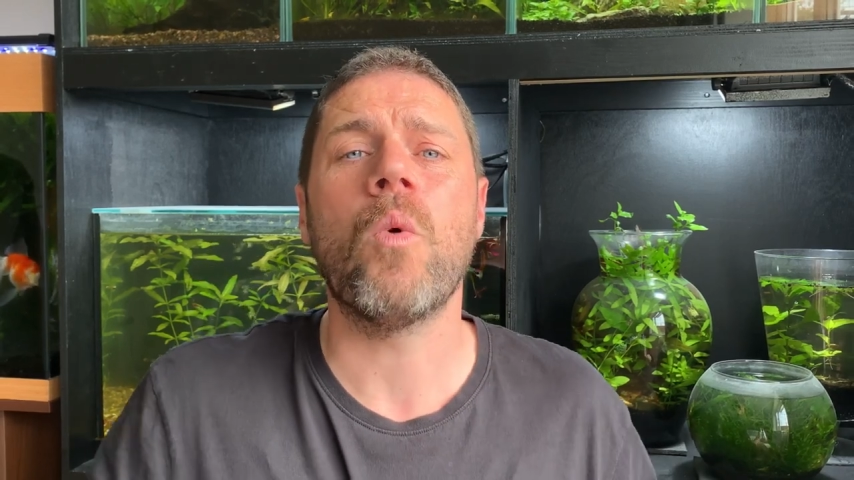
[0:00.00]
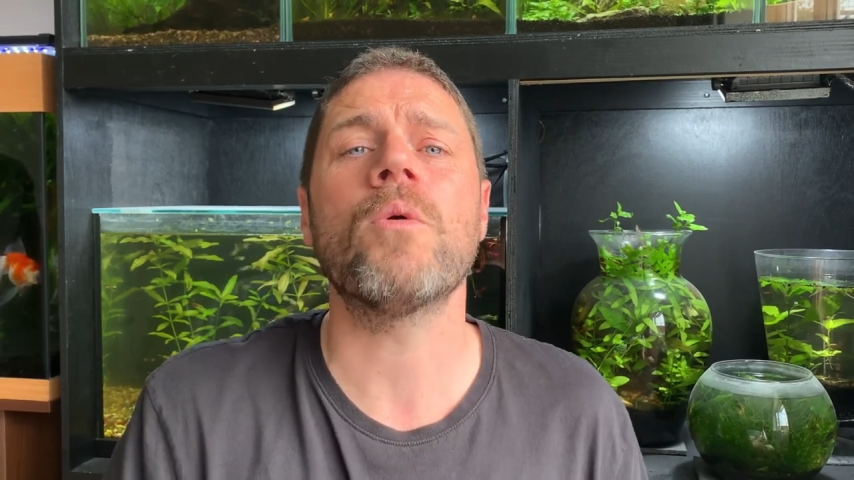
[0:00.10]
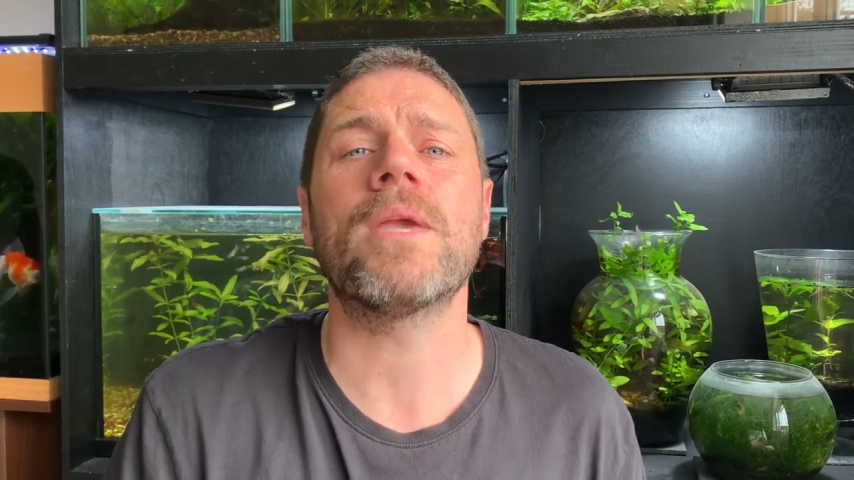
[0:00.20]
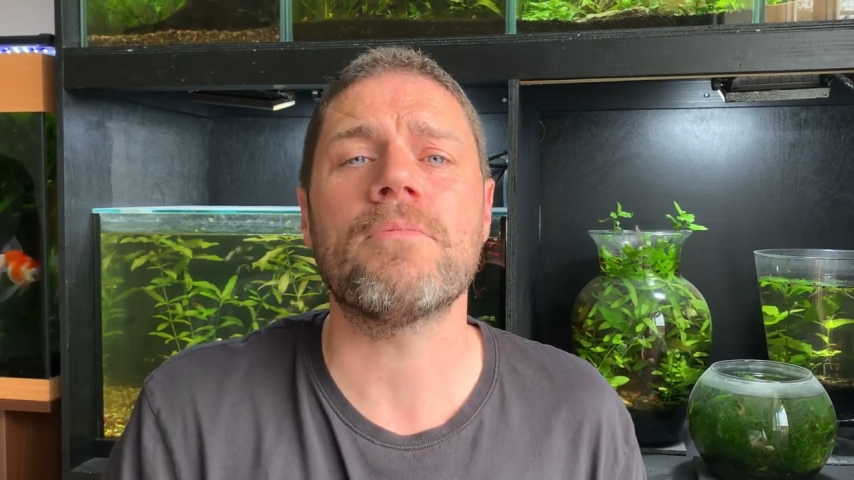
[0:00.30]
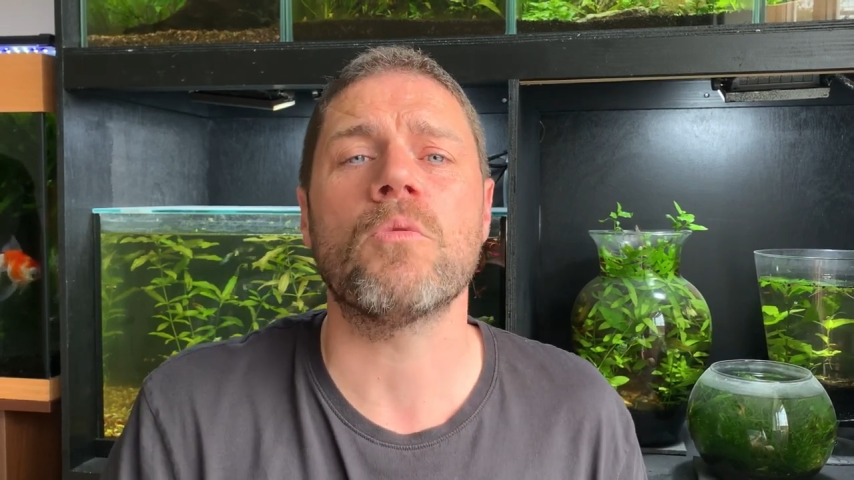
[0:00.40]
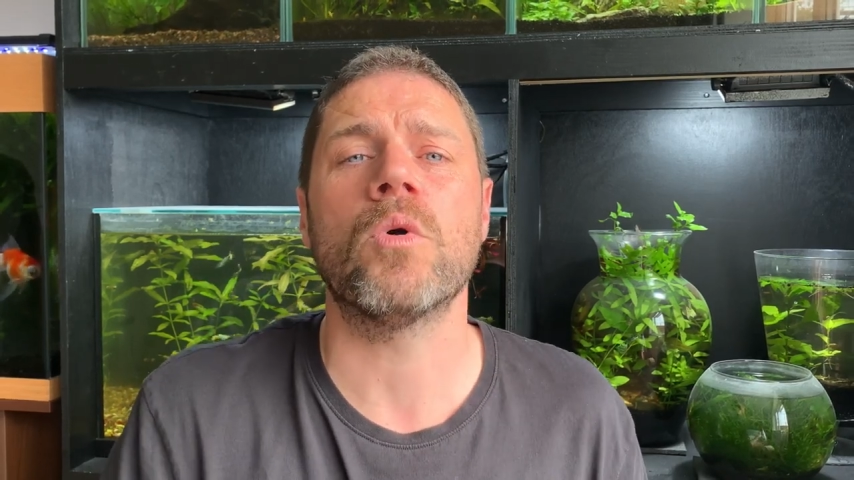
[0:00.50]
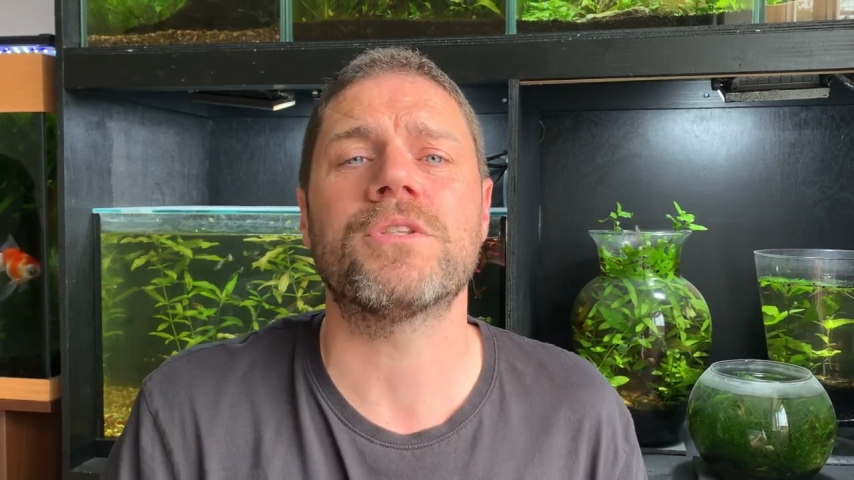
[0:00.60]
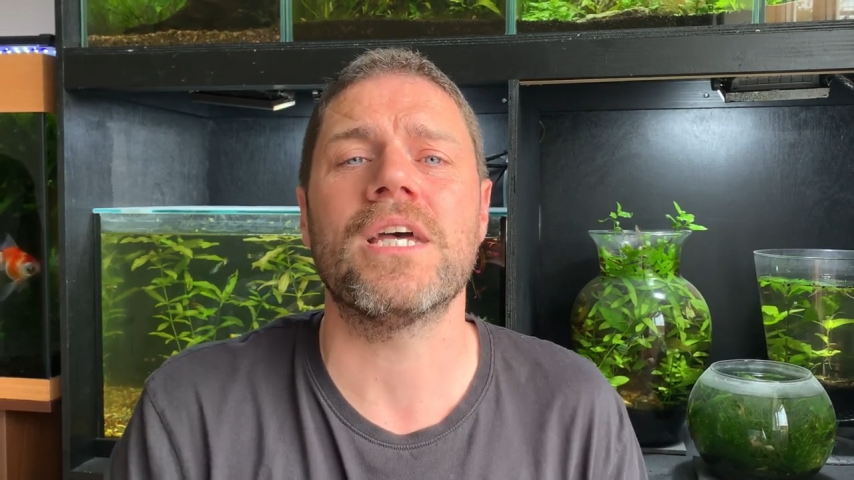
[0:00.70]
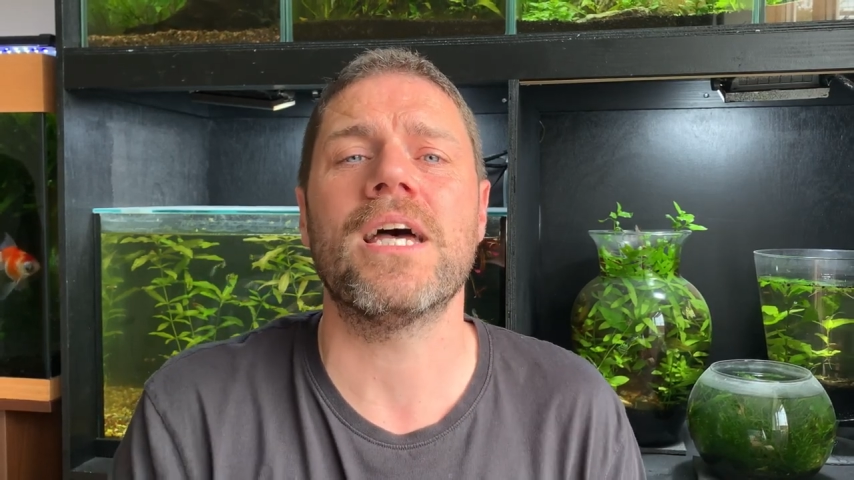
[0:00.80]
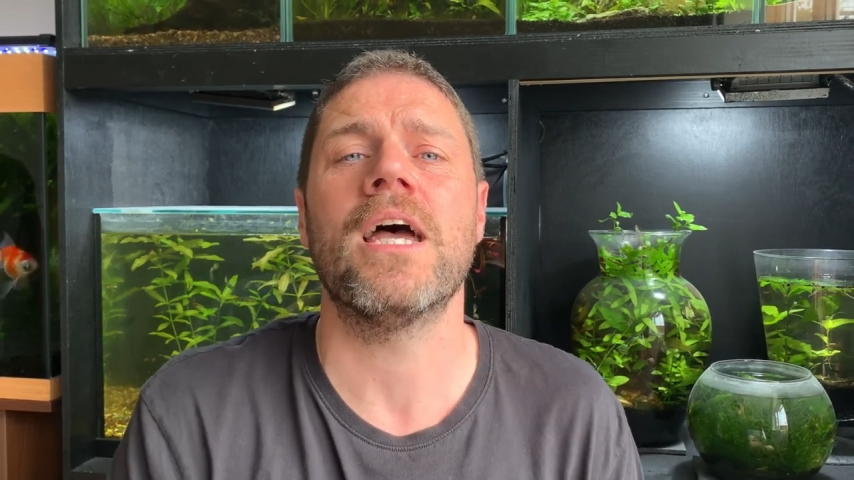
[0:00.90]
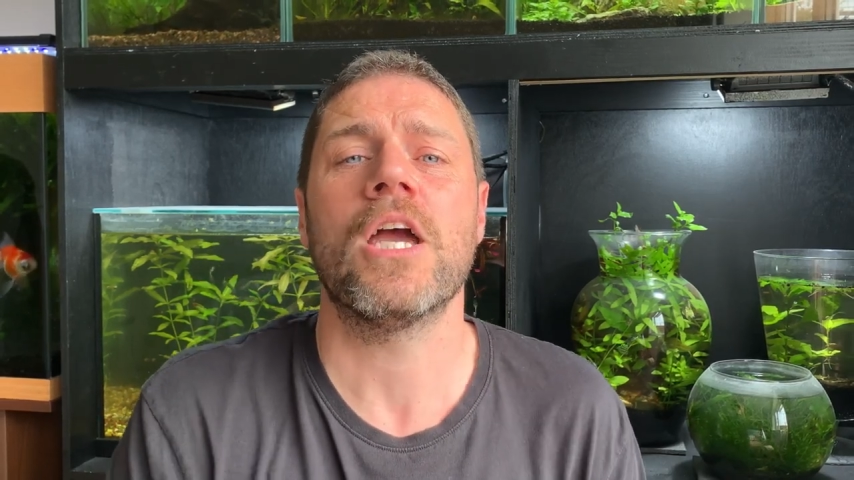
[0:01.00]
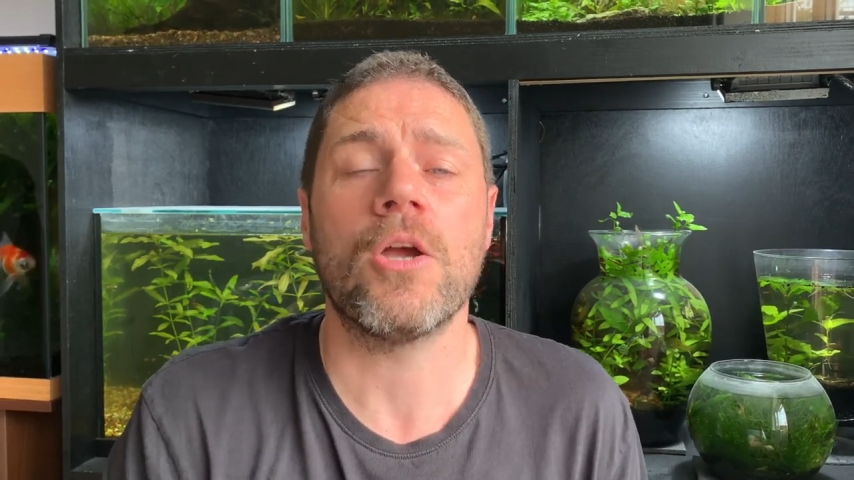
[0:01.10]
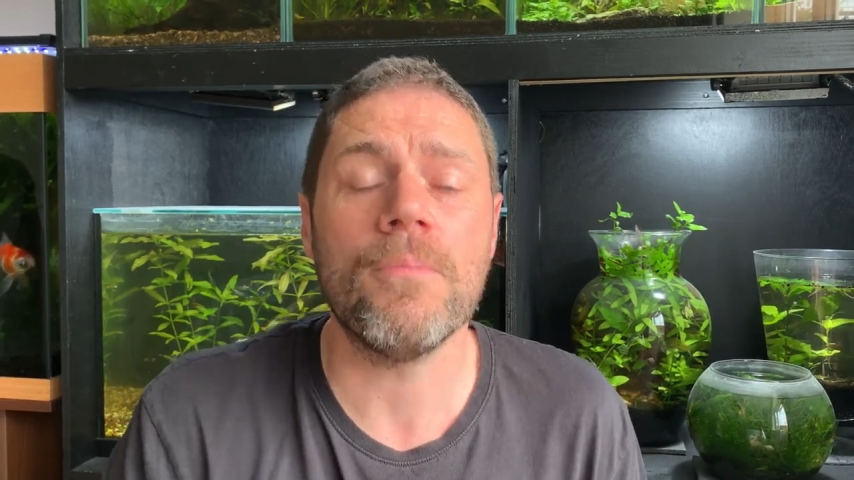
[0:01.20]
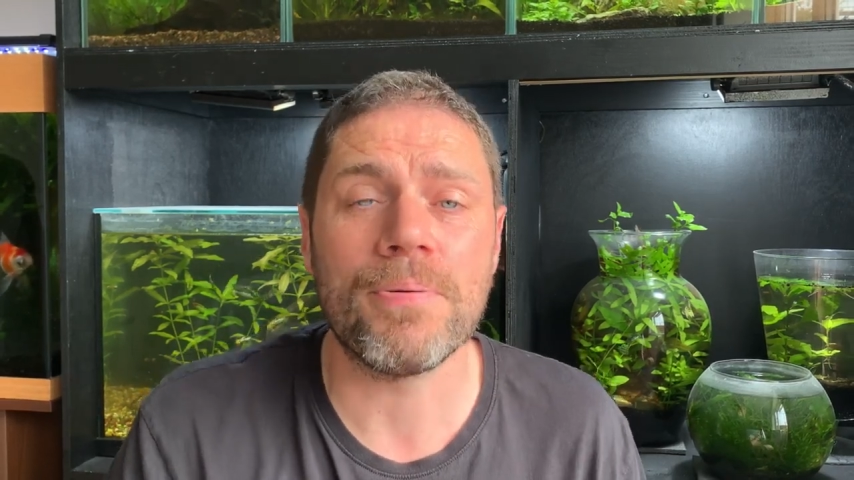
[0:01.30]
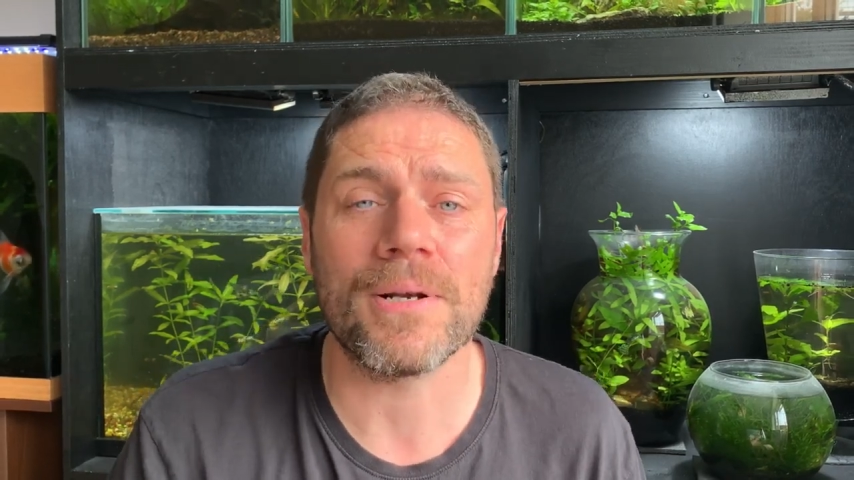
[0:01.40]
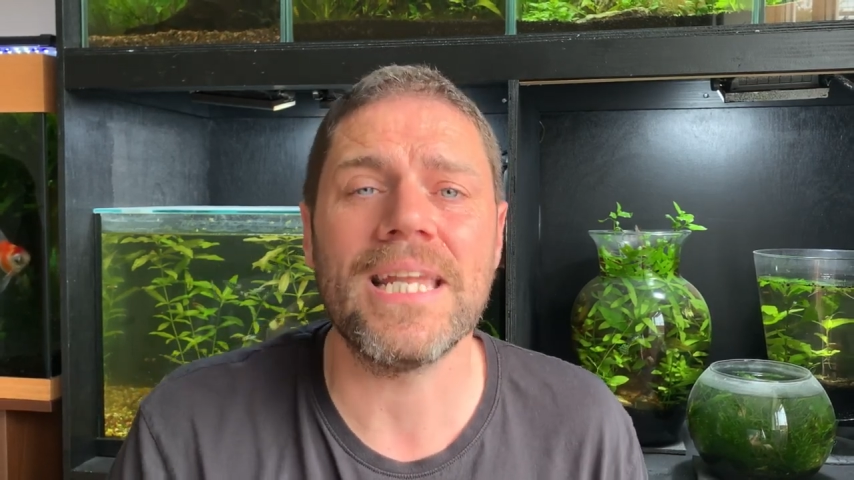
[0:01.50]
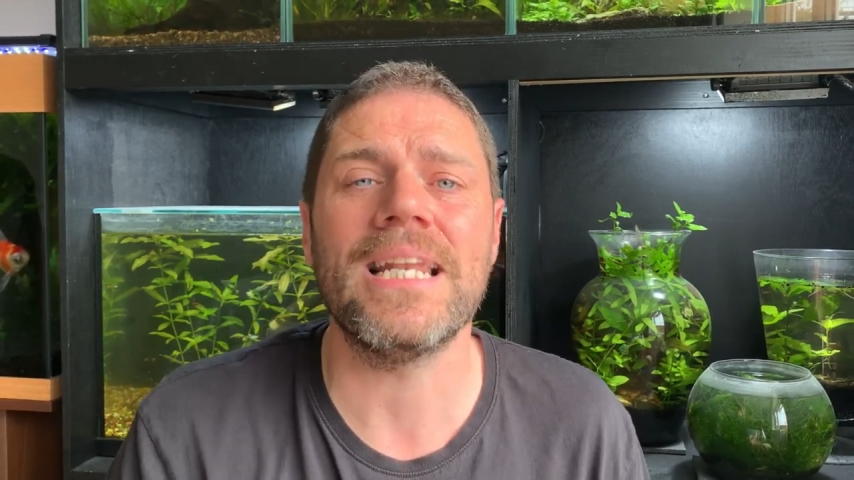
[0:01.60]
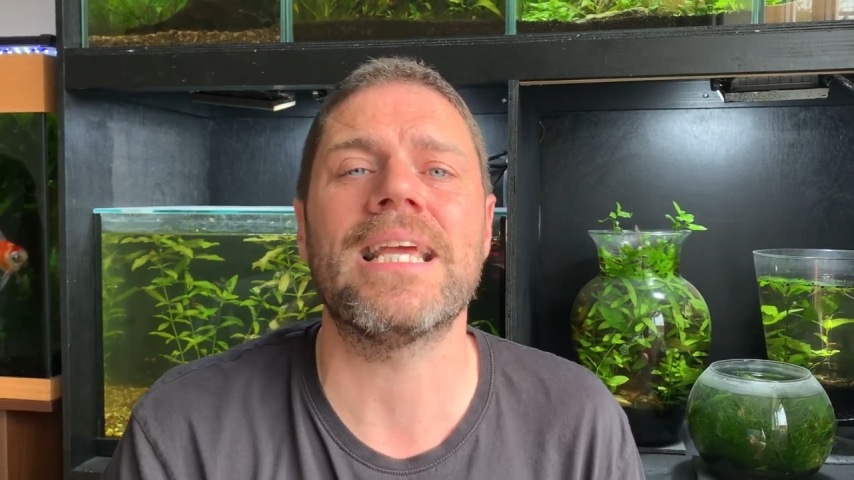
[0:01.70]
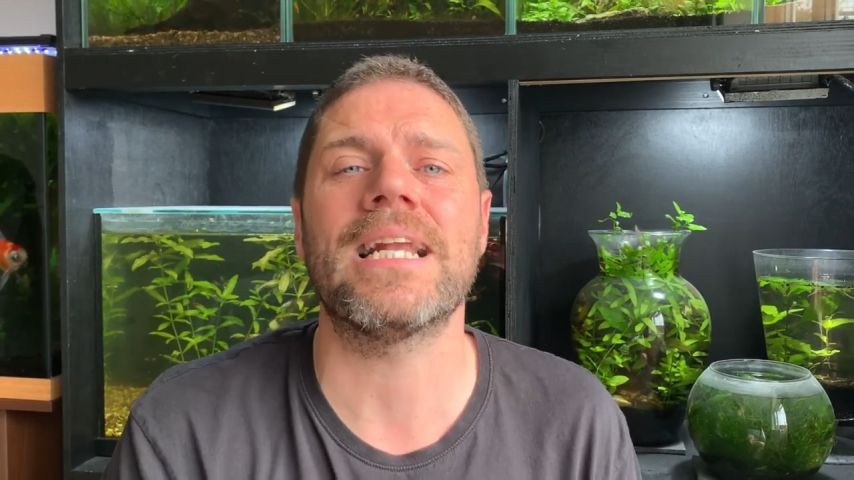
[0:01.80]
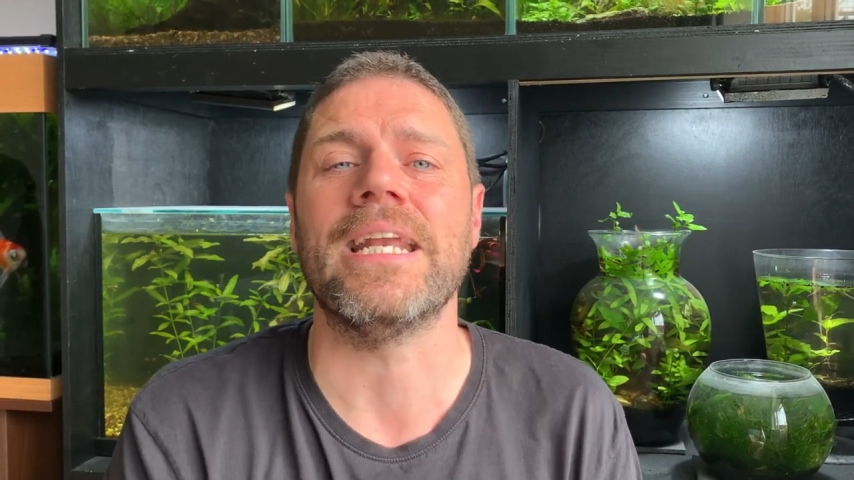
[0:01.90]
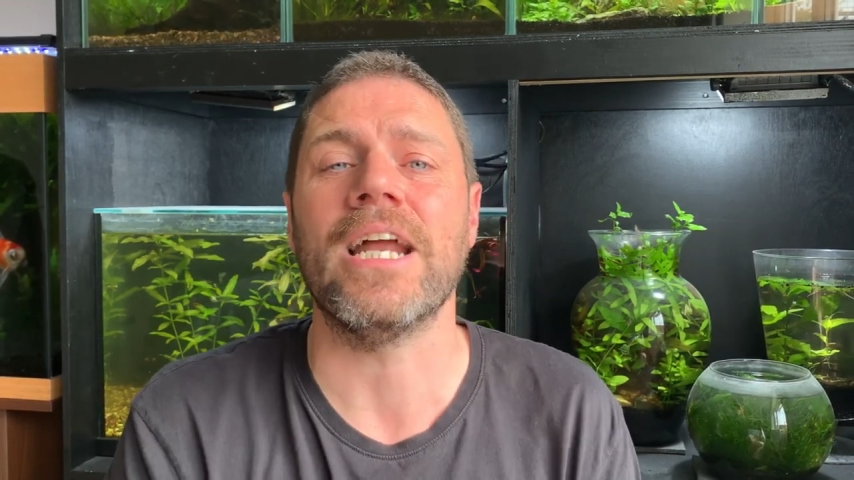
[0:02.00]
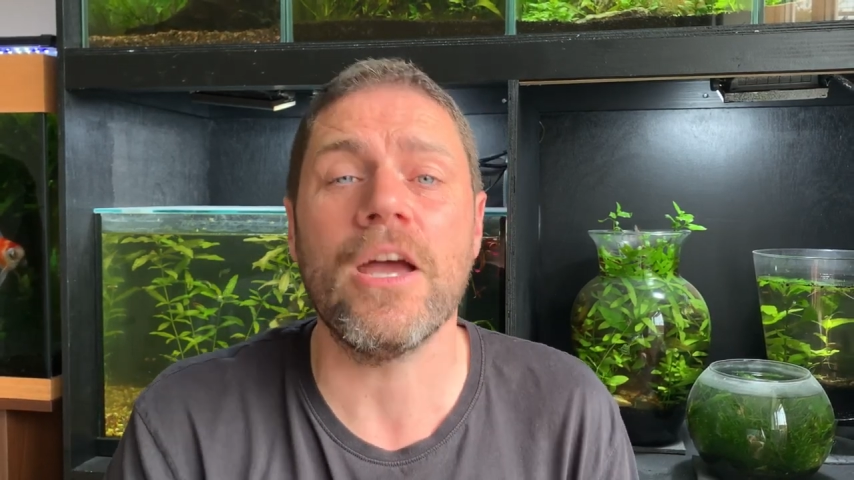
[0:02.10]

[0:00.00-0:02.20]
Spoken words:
won't keep the water completely clean.